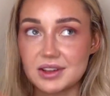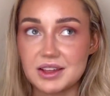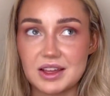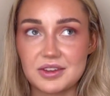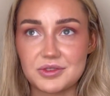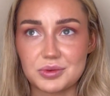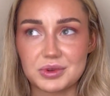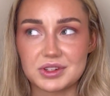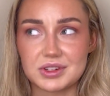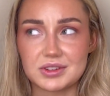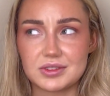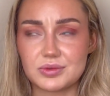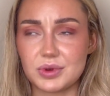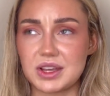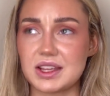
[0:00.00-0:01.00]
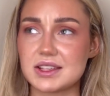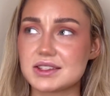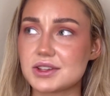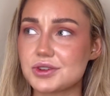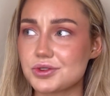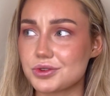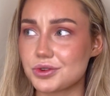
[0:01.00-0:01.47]
everyone, wait, is it
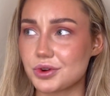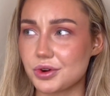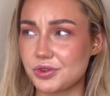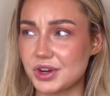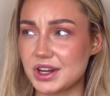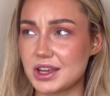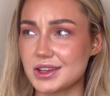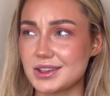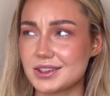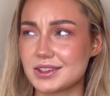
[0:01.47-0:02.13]
an arena?